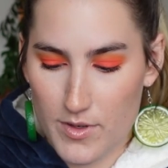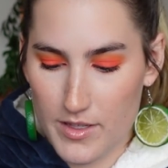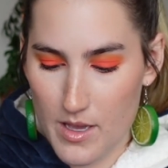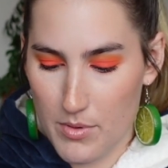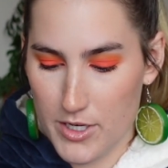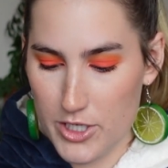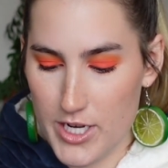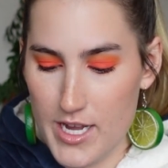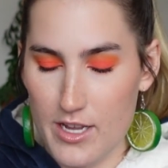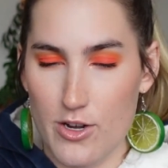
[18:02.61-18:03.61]
really
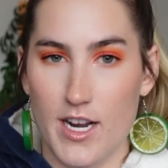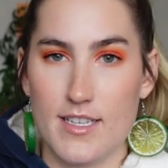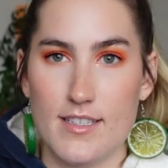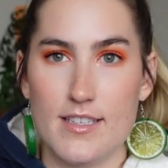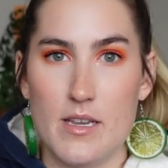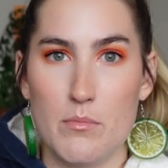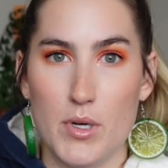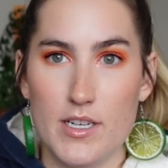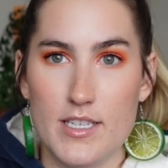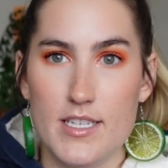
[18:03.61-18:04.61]
appreciate your guys'
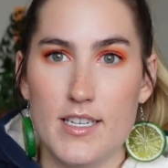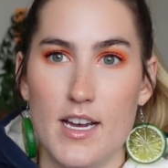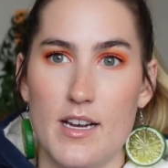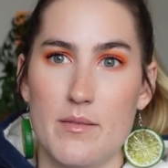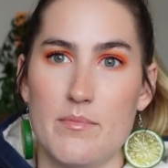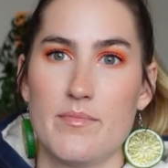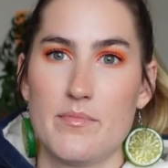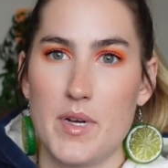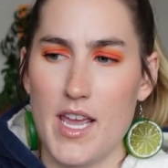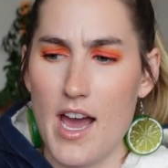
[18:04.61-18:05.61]
input. Um,
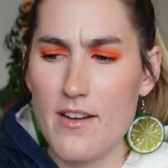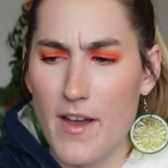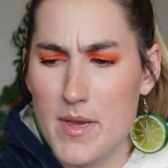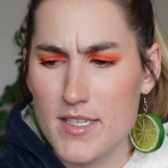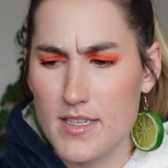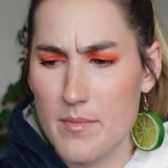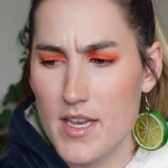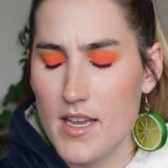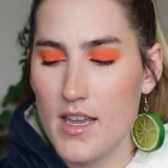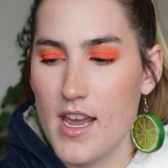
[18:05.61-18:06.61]
but yeah, if I missed
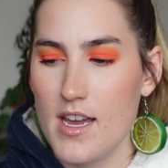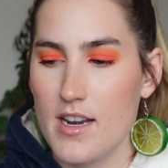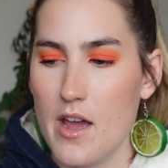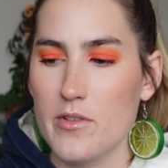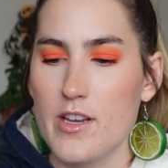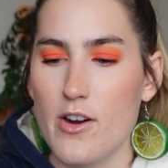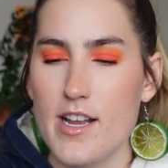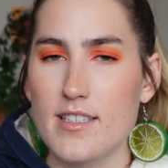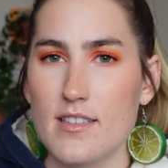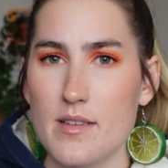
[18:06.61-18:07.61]
something and I only
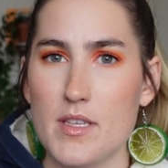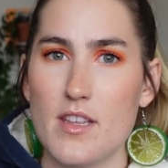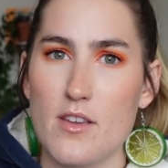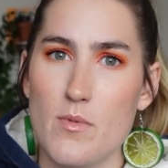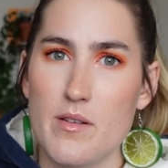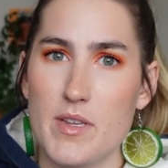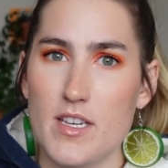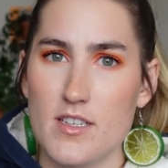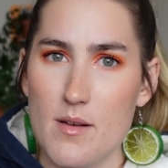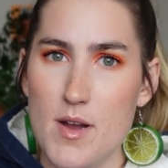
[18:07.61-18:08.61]
grazed on something that you wanted me to
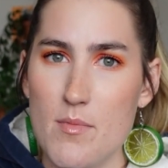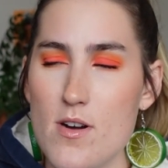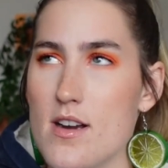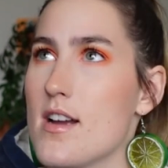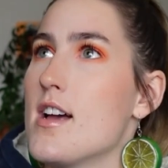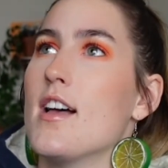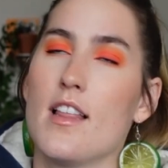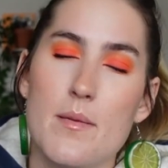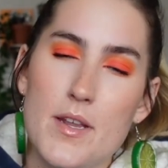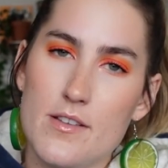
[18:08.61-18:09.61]
talk about more,
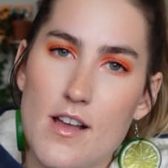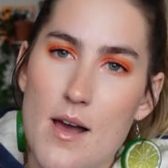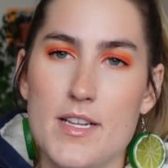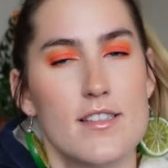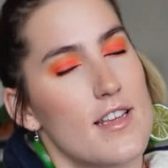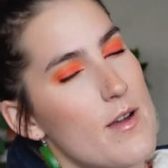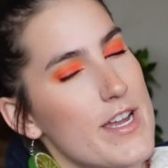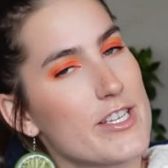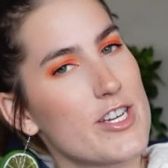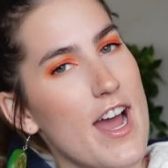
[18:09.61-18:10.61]
let me know in the comments and we
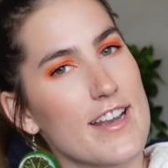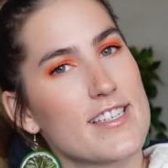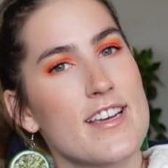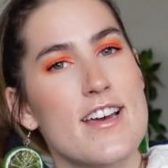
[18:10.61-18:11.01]
can chat.